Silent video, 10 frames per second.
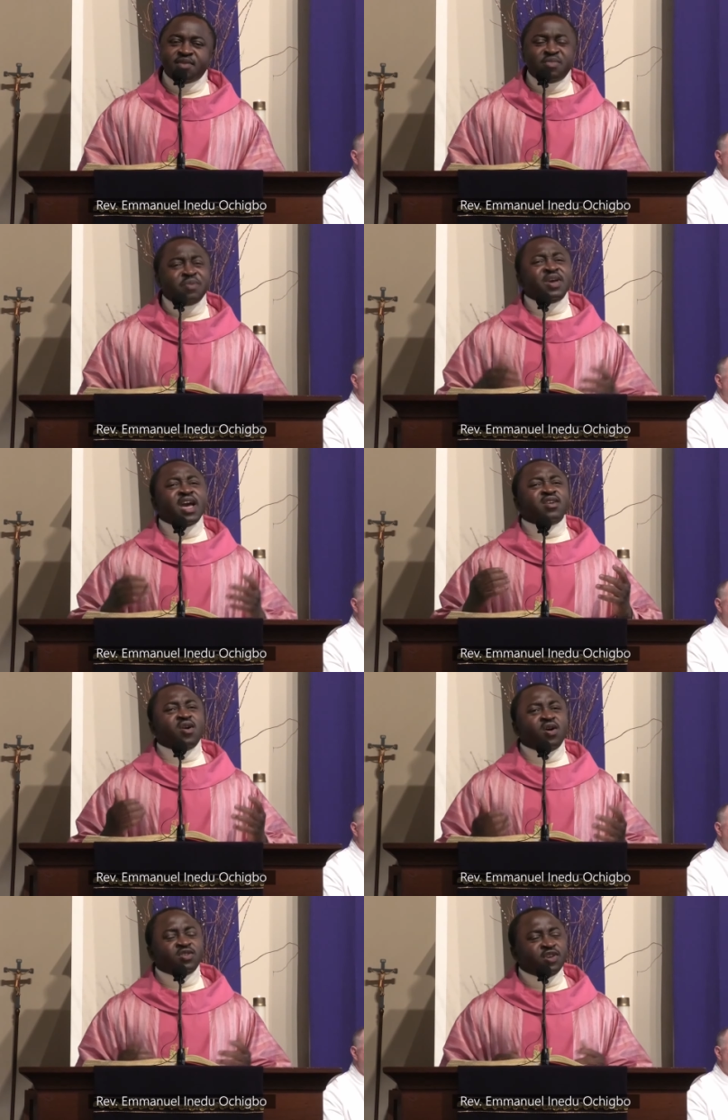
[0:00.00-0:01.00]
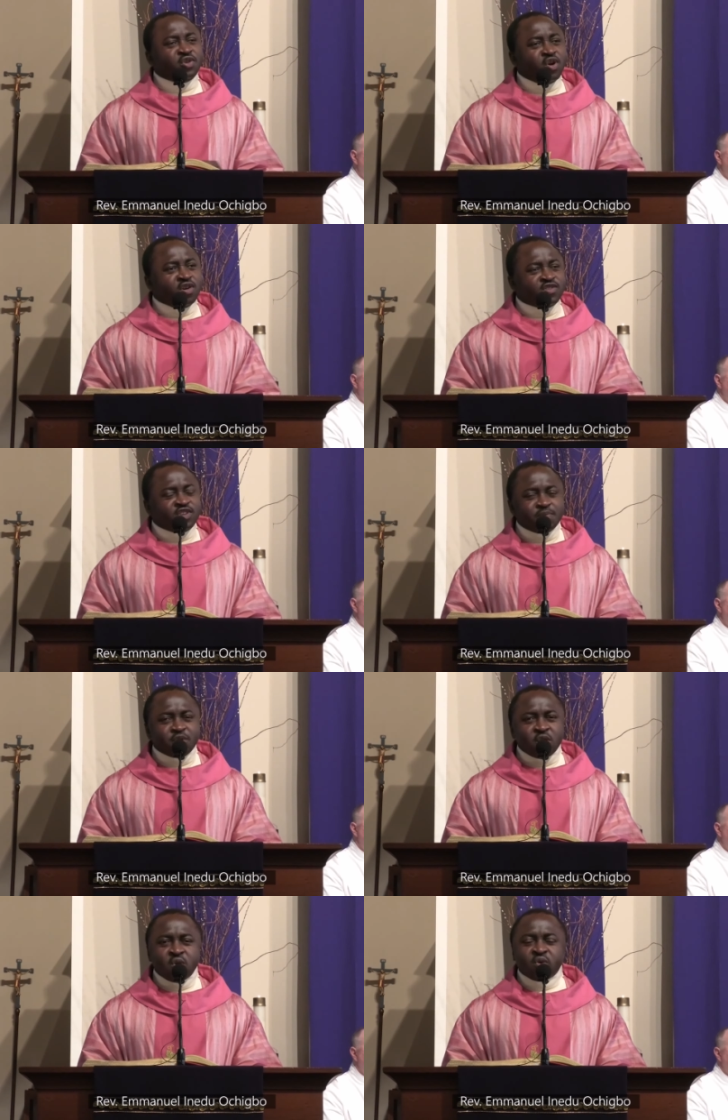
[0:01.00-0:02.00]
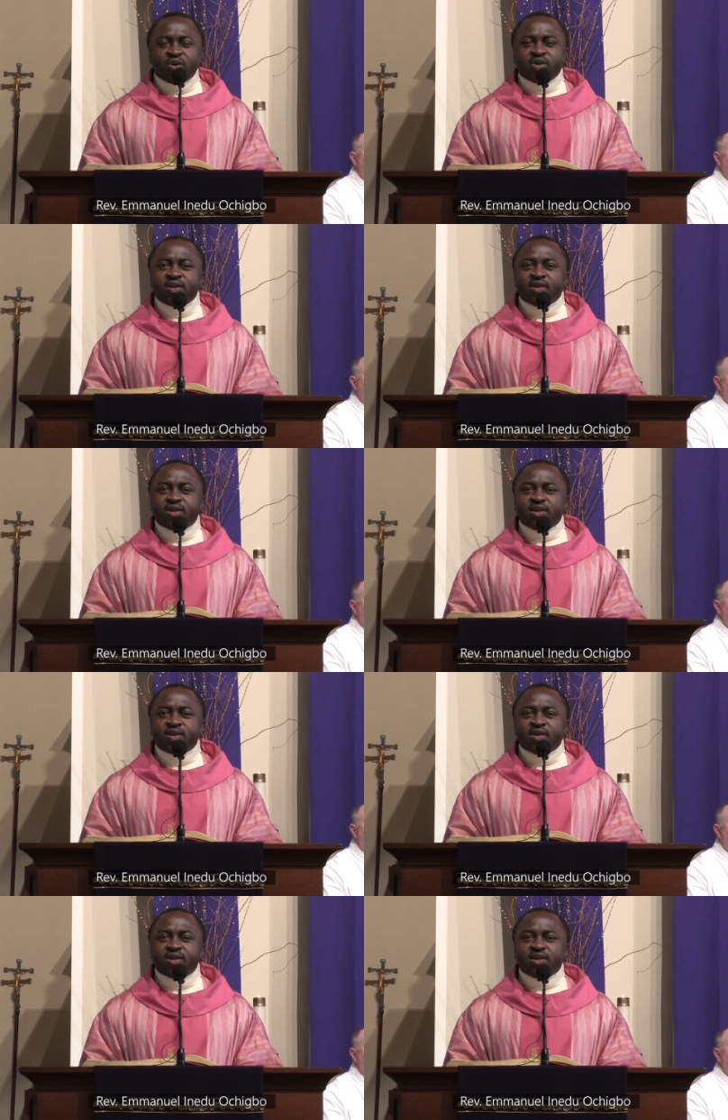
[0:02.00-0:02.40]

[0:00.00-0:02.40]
Maybe I got the wrong zip code.